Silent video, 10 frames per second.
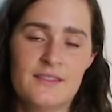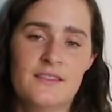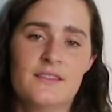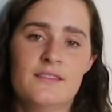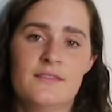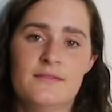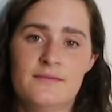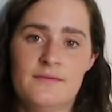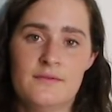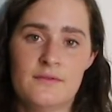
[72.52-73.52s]

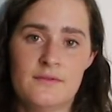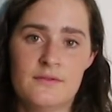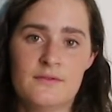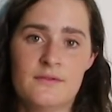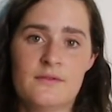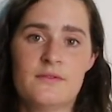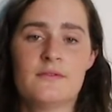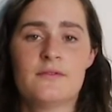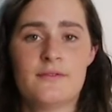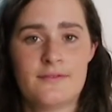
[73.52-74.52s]

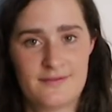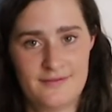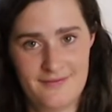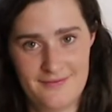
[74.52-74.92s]
No words are spoken by the person on screen.